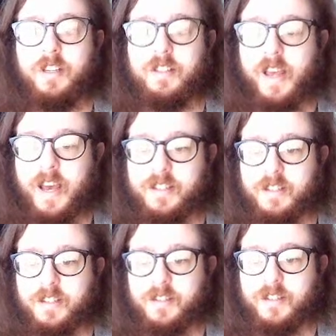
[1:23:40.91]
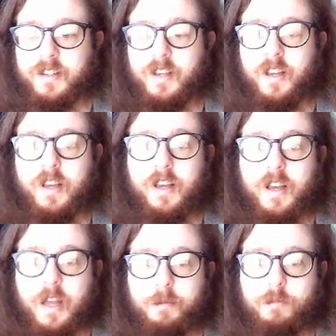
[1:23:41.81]
tasks
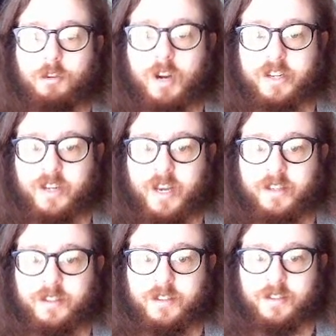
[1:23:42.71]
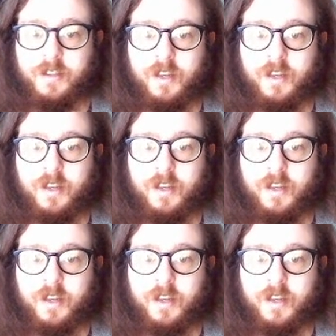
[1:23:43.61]
and projects.